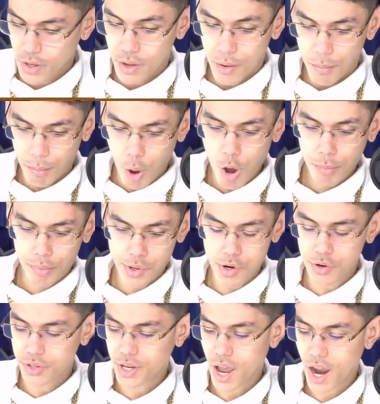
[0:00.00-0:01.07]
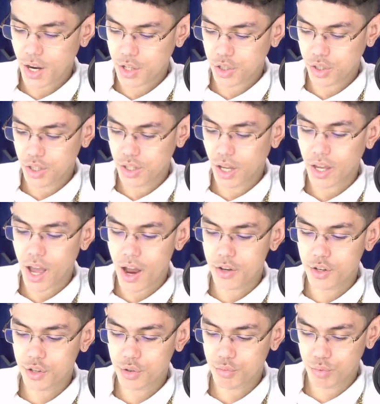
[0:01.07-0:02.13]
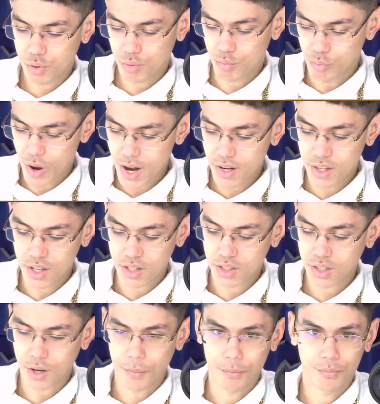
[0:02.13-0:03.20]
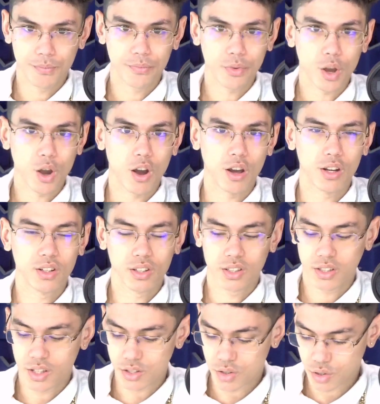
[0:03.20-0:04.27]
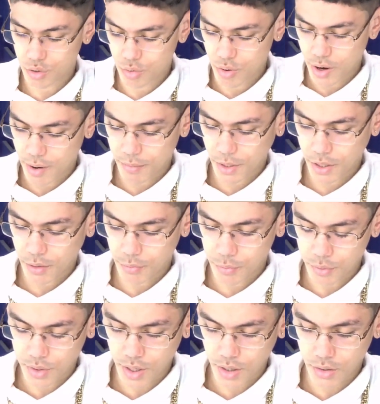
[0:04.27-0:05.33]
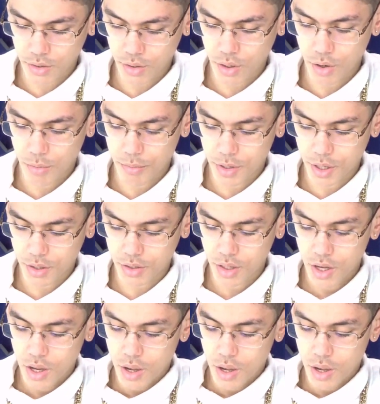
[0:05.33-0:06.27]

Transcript: Paul Pierce actually like I just read this um on uh, Instagram like a few seconds ago because